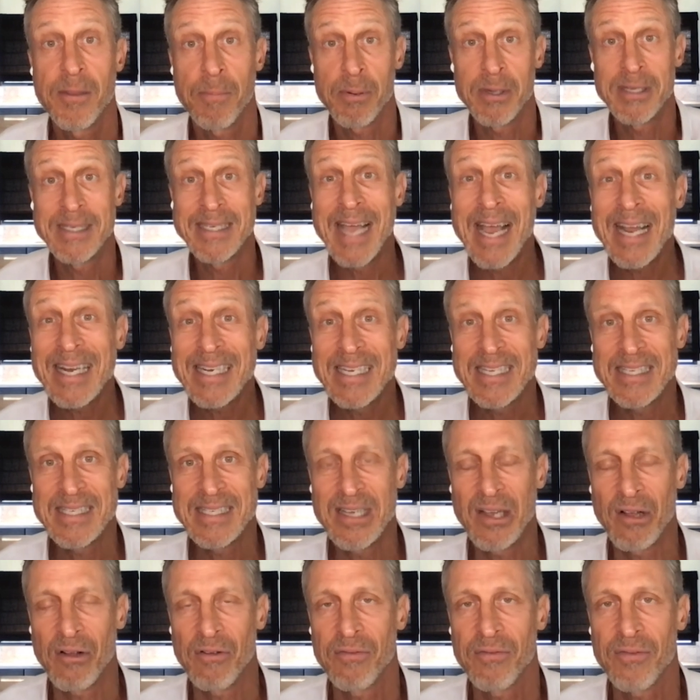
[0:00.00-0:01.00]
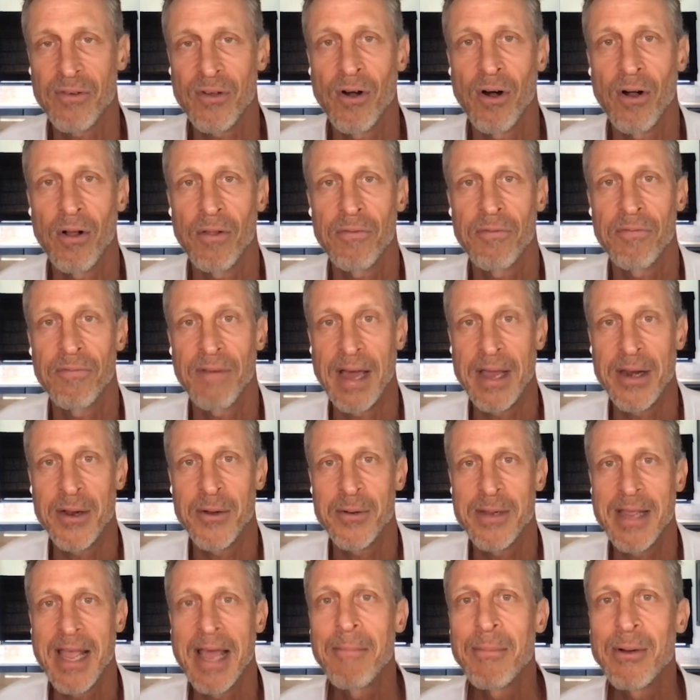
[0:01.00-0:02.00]
to protect itself called
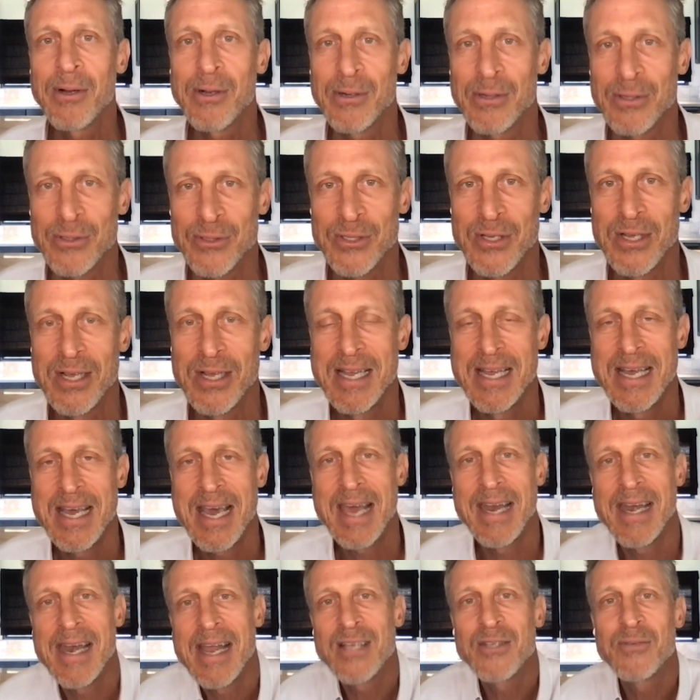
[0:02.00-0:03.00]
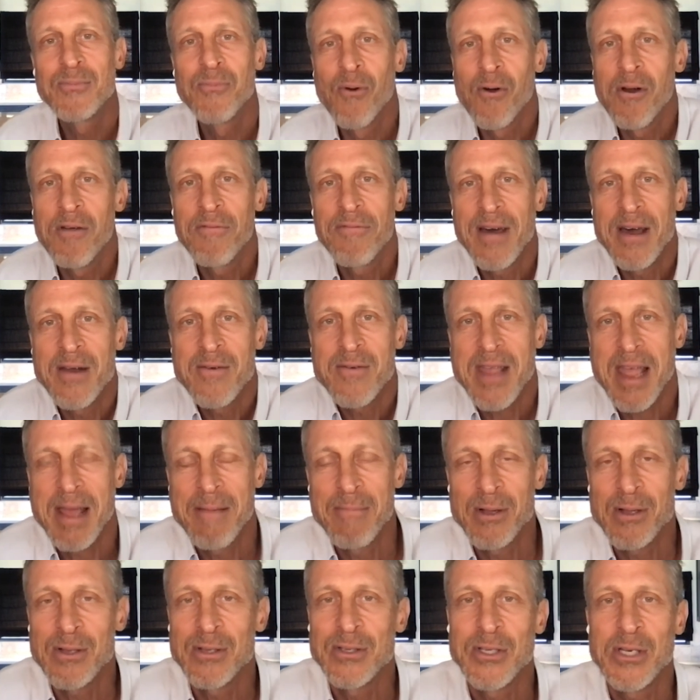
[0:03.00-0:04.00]
phytochemicals. And it has more
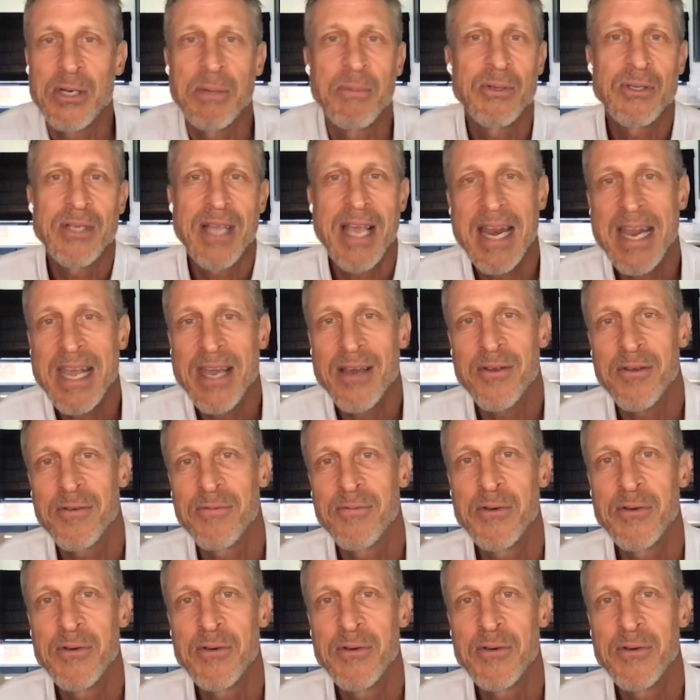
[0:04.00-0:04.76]
phytochemicals than almost any